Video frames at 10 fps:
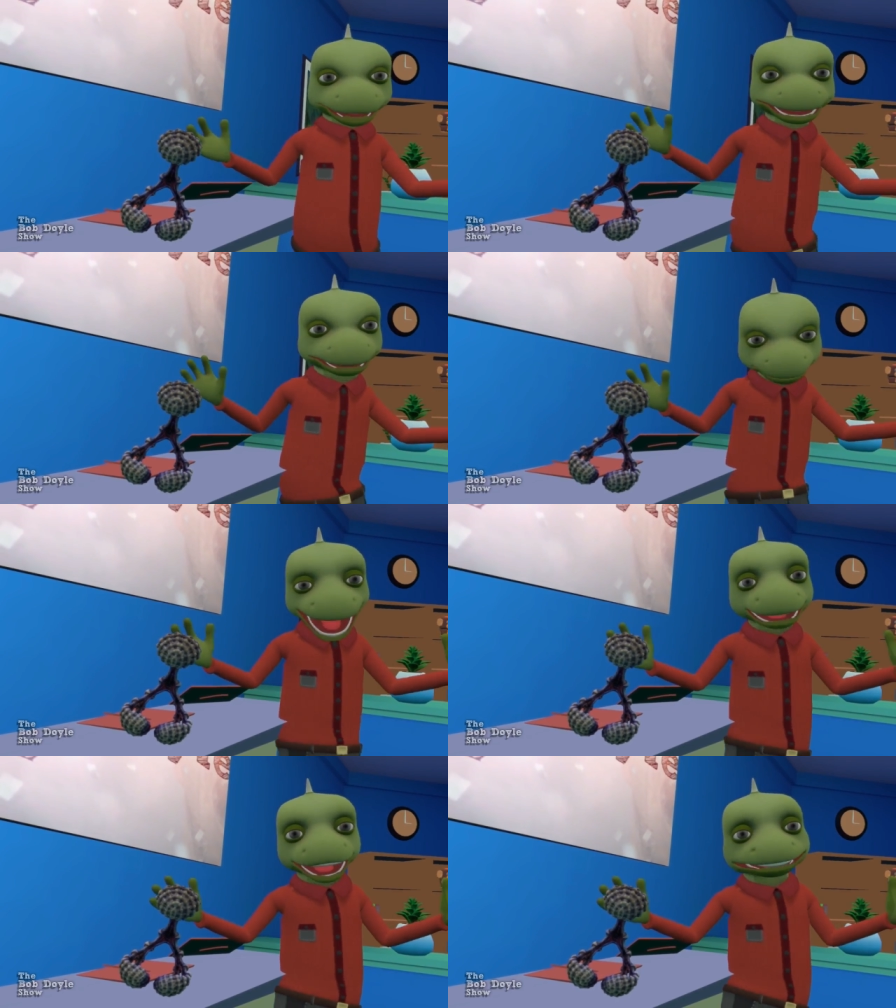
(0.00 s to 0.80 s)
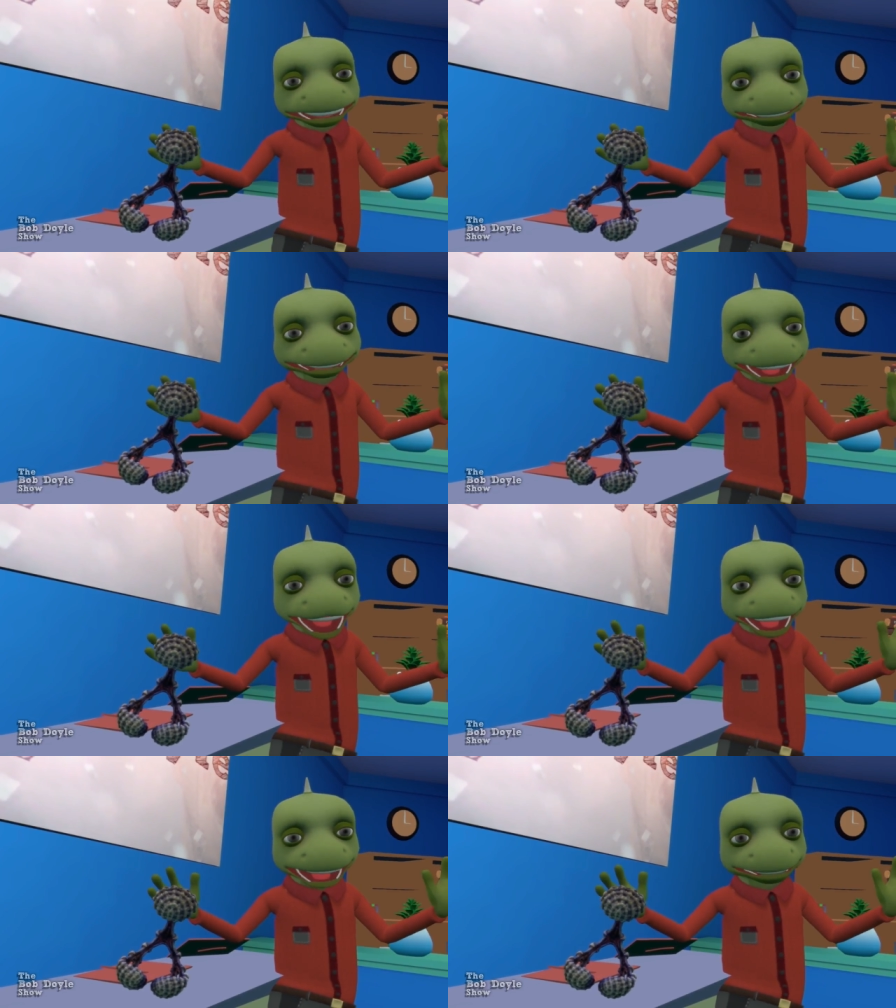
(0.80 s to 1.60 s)
gonna have to call it
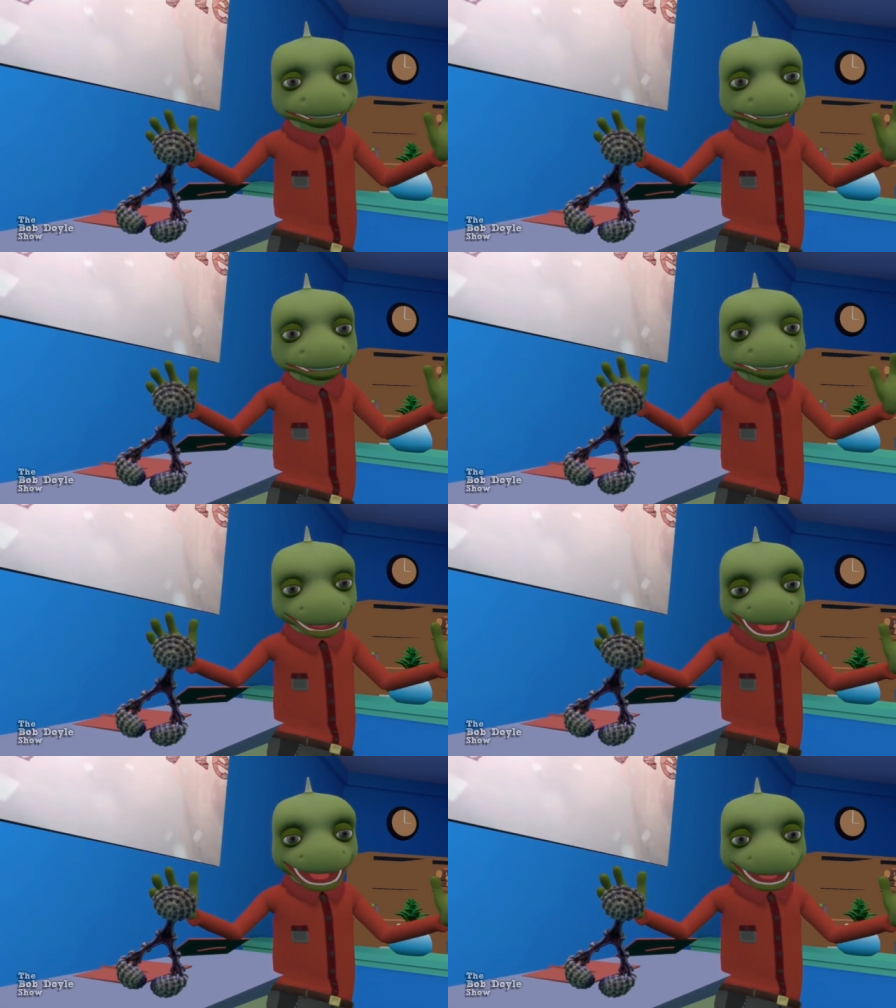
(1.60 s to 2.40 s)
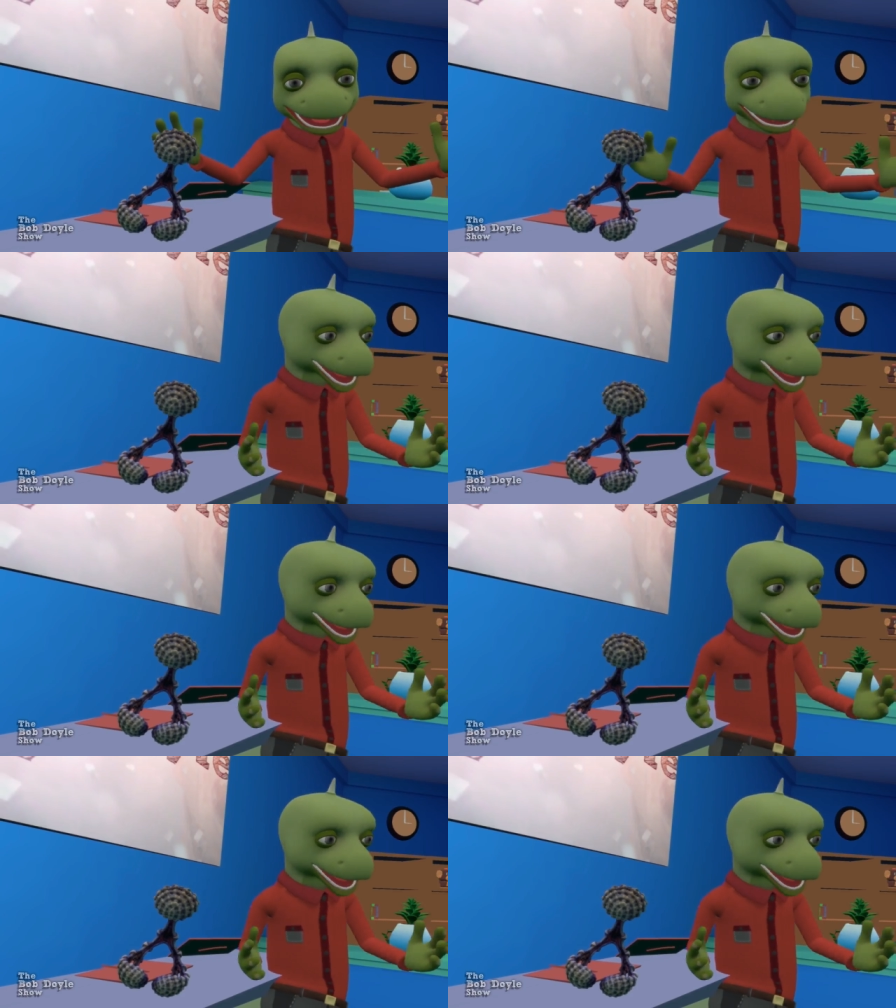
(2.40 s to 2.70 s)
a lizard.